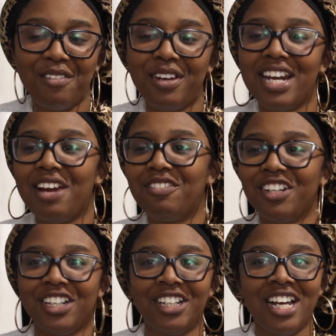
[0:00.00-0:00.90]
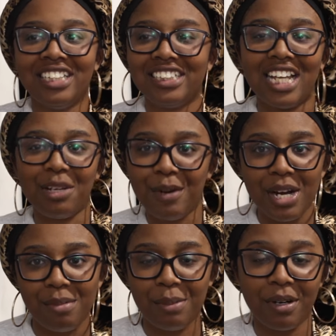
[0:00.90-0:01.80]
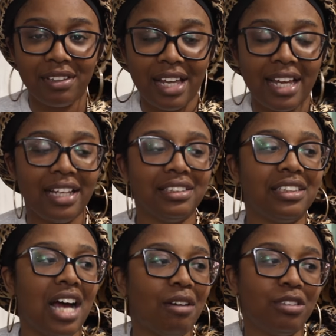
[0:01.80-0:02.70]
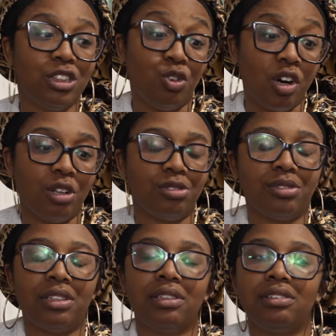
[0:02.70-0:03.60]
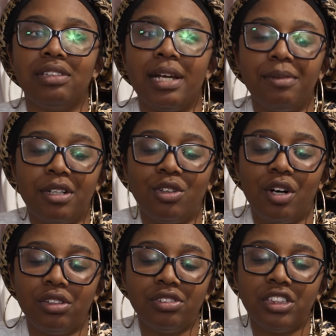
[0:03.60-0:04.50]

We never celebrated my birthday until I was grown, damn near grown.